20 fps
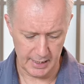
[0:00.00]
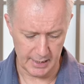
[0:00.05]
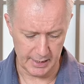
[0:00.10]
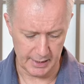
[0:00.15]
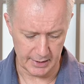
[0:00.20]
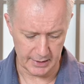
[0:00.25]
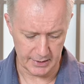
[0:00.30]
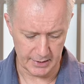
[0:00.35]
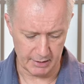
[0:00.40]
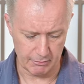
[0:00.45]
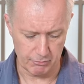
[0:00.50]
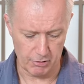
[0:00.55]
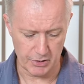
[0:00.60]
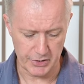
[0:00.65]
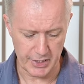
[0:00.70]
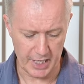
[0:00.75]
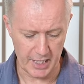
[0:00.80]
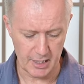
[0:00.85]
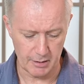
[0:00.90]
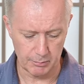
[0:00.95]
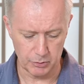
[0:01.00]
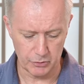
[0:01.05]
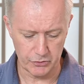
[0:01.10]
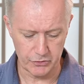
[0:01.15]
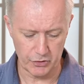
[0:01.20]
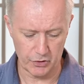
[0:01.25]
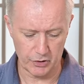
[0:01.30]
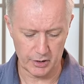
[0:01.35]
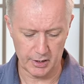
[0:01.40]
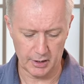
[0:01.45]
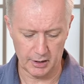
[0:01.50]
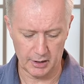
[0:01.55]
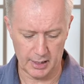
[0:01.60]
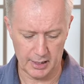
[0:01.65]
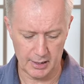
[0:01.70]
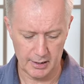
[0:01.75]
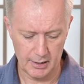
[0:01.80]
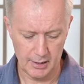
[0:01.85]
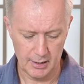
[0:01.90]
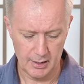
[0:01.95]
It's a rotatable
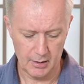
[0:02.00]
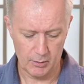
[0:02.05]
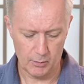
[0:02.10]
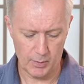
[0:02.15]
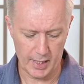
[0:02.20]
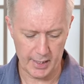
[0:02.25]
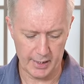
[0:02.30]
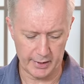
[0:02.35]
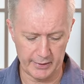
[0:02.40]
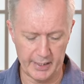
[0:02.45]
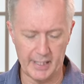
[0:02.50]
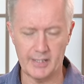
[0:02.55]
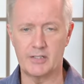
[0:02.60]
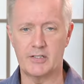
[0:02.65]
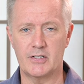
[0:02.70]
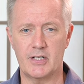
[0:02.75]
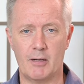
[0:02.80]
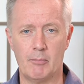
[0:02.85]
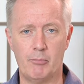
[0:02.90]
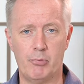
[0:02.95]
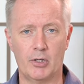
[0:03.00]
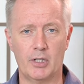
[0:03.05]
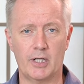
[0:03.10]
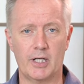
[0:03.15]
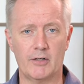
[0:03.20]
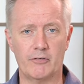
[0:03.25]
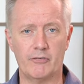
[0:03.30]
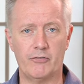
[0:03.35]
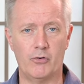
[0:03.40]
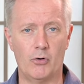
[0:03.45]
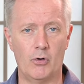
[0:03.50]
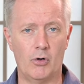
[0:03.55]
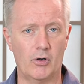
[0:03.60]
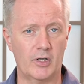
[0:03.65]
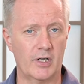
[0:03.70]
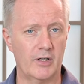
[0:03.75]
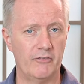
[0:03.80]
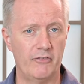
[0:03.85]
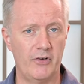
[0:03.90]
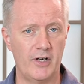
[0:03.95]
circular one, and that's brilliant for
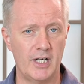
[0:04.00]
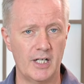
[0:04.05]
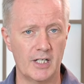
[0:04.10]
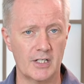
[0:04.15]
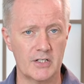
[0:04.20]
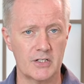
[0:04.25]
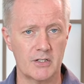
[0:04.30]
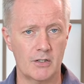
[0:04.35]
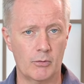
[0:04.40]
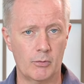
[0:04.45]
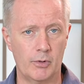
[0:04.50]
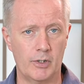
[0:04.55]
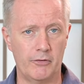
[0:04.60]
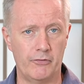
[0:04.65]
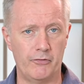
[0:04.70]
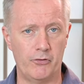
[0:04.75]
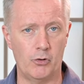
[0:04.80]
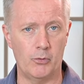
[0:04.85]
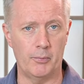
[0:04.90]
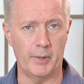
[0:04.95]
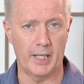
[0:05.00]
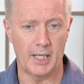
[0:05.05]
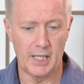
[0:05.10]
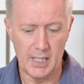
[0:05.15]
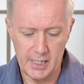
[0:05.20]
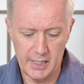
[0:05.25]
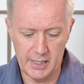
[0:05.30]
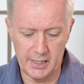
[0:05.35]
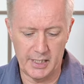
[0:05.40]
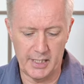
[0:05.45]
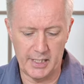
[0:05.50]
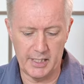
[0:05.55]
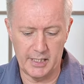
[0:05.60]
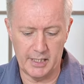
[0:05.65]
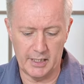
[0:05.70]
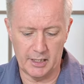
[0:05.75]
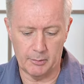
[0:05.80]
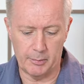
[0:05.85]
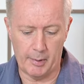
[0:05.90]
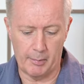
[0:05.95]
convenience when you're filming. You need it
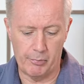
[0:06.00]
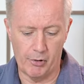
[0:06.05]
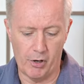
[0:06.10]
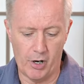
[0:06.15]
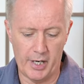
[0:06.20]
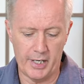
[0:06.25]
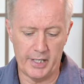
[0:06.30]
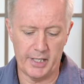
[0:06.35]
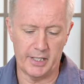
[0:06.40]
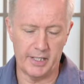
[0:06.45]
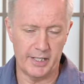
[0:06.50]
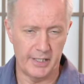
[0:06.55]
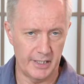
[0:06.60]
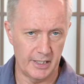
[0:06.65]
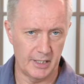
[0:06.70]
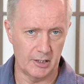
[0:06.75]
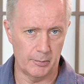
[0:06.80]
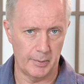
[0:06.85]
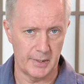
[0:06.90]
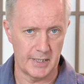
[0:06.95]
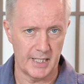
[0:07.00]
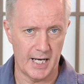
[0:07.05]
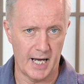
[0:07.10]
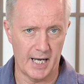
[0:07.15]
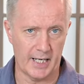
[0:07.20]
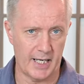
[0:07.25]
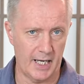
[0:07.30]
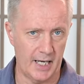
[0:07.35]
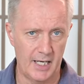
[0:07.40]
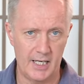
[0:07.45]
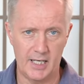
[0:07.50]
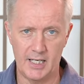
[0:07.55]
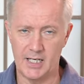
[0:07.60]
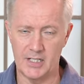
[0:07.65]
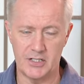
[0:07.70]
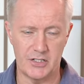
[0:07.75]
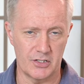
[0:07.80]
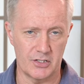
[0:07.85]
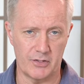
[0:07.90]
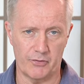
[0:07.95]
a little bit brighter, you need it a little bit darker.
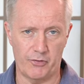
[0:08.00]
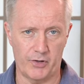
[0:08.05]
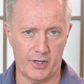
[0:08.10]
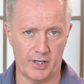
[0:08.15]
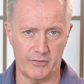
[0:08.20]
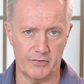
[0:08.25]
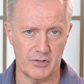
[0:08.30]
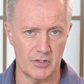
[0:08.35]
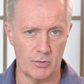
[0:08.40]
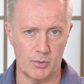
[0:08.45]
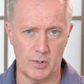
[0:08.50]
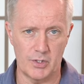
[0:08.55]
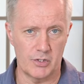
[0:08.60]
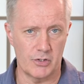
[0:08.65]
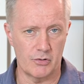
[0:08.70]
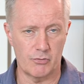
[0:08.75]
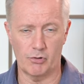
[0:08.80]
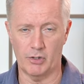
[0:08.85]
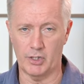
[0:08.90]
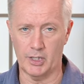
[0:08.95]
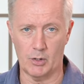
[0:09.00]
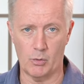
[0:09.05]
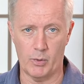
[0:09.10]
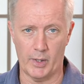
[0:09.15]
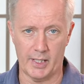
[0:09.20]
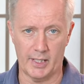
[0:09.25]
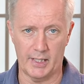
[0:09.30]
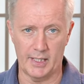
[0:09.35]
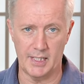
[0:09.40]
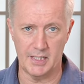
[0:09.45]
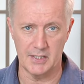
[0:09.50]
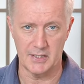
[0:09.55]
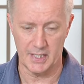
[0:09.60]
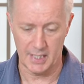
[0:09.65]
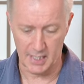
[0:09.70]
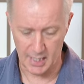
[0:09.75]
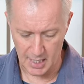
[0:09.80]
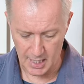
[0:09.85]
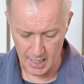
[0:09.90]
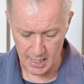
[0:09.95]
It's just a flick of a switch, it's really quick and
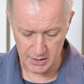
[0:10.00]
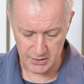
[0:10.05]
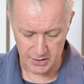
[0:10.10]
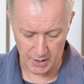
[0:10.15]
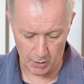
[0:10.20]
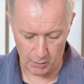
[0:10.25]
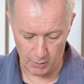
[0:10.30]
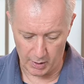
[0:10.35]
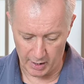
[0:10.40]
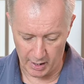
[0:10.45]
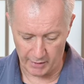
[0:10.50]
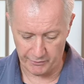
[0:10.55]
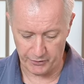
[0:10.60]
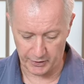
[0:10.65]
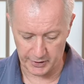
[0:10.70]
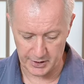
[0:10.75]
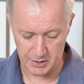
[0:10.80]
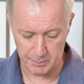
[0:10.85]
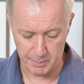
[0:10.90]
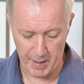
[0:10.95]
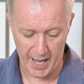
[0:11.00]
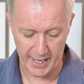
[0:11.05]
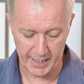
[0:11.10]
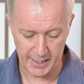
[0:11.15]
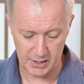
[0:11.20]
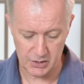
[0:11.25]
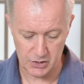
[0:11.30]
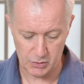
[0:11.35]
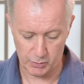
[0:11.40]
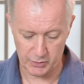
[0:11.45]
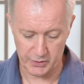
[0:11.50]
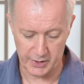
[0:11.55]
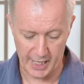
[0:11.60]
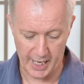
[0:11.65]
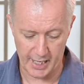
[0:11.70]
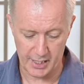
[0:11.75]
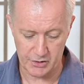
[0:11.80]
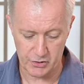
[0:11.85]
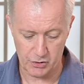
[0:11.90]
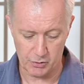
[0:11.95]
easy. So I find this package with the
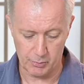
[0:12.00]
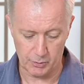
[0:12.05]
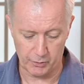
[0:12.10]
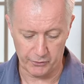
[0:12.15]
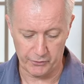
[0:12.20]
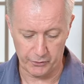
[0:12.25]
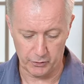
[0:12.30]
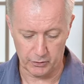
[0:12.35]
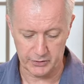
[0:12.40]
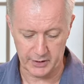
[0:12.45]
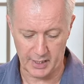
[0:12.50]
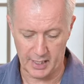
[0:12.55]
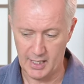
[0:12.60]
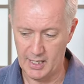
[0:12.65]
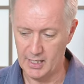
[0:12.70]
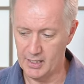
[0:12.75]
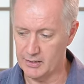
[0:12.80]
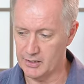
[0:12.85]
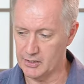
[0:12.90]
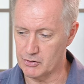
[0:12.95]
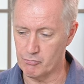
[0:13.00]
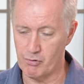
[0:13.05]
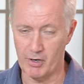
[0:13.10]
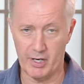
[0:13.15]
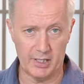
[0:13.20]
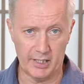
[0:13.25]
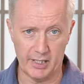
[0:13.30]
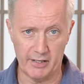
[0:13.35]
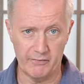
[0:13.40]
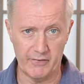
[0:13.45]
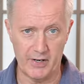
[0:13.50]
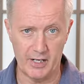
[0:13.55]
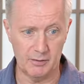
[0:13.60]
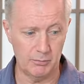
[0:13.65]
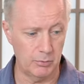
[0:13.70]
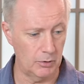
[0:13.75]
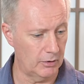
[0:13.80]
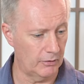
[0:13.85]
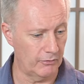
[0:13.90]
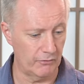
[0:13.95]
82mm filter that's readily
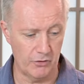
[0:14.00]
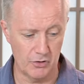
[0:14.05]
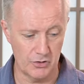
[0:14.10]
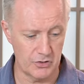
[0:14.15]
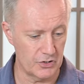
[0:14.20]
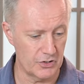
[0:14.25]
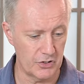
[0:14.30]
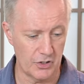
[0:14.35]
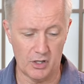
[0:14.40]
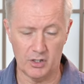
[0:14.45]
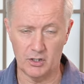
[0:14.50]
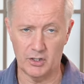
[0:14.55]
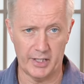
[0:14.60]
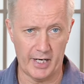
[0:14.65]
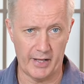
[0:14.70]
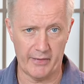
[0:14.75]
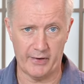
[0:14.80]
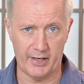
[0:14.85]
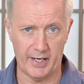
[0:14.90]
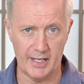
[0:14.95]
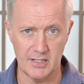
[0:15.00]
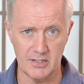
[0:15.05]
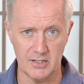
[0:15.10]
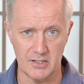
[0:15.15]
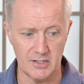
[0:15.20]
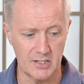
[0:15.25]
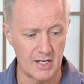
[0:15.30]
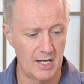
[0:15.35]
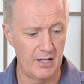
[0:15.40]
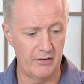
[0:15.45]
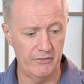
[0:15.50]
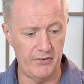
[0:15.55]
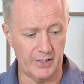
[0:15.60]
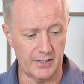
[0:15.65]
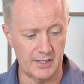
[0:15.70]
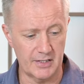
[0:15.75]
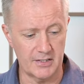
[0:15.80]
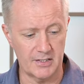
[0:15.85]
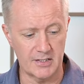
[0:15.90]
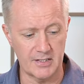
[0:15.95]
available and versatile on other lenses. In
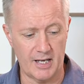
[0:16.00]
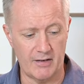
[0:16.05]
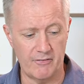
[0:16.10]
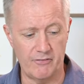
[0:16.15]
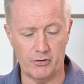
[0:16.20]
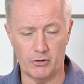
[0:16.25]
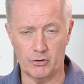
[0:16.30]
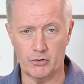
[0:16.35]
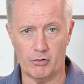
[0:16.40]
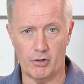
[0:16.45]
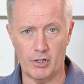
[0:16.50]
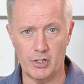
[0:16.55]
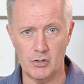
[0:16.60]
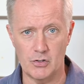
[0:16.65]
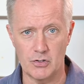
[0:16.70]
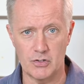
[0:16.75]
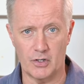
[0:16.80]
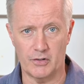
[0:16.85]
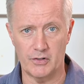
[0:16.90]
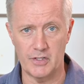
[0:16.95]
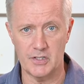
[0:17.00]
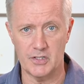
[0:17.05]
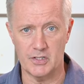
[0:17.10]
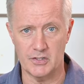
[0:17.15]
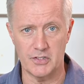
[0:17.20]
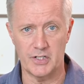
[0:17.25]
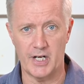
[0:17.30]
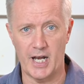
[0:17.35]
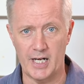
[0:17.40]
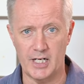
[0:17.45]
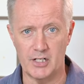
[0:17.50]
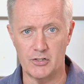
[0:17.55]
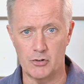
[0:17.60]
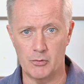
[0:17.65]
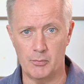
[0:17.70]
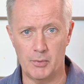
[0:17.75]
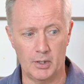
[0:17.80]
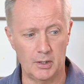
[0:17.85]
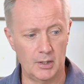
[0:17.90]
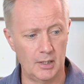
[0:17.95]
fact, it's the same filter I use on this, it's an
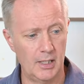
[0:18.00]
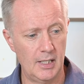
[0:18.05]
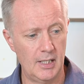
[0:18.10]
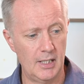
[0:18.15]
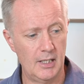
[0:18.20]
82mm.